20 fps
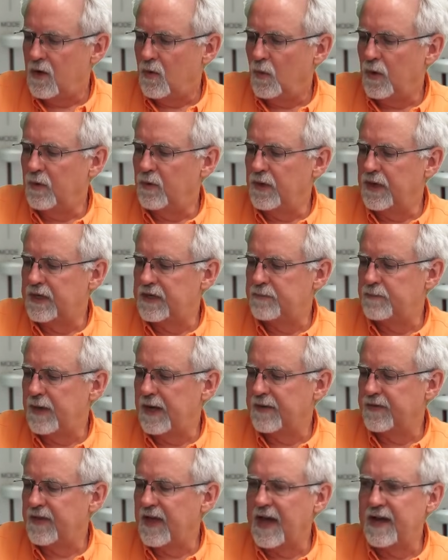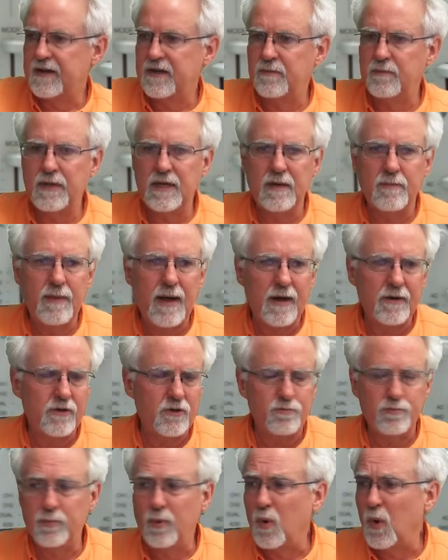We would expect that to be about
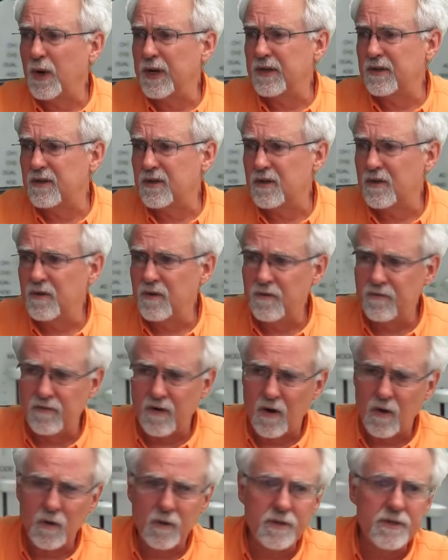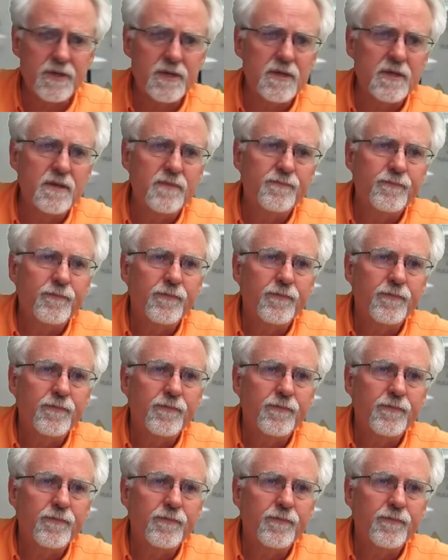0.2 volts.